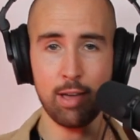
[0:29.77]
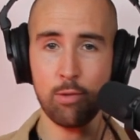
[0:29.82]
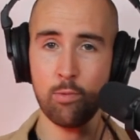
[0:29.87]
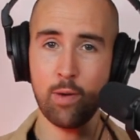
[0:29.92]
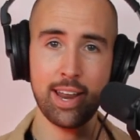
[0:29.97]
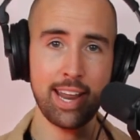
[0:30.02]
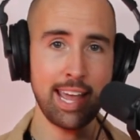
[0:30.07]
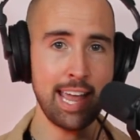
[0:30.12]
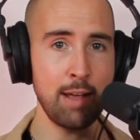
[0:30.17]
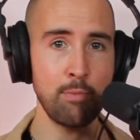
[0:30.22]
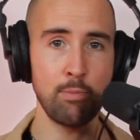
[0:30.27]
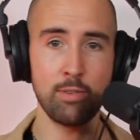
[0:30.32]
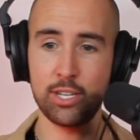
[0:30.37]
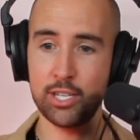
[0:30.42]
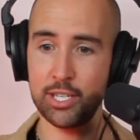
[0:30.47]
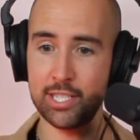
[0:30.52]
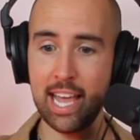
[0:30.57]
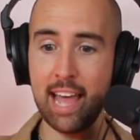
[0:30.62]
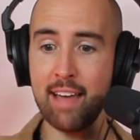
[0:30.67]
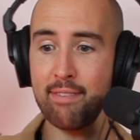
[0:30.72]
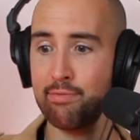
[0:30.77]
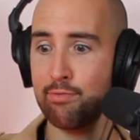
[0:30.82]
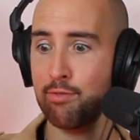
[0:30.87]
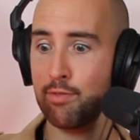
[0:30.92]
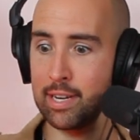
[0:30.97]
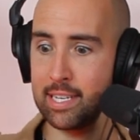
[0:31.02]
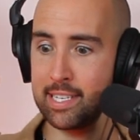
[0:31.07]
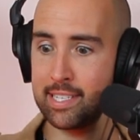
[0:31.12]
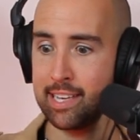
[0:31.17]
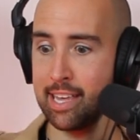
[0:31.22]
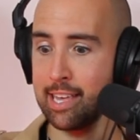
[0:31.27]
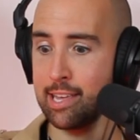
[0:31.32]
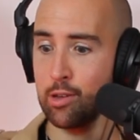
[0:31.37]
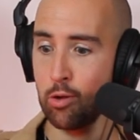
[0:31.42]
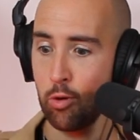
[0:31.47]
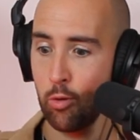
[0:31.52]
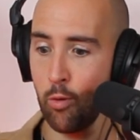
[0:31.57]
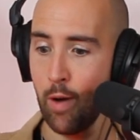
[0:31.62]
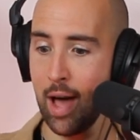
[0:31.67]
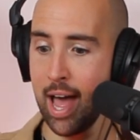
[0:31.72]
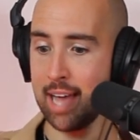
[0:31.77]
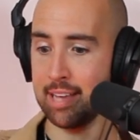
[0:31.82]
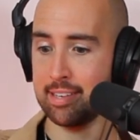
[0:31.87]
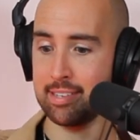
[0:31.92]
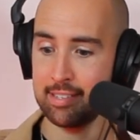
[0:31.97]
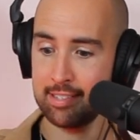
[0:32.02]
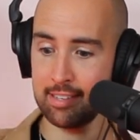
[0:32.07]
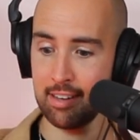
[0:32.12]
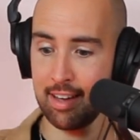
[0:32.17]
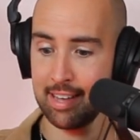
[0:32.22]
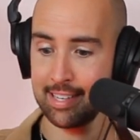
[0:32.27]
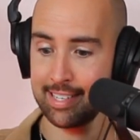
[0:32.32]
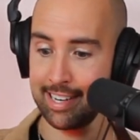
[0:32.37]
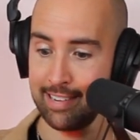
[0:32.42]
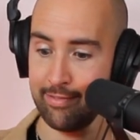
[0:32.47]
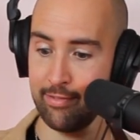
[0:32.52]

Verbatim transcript: He went in, which is every single exercise.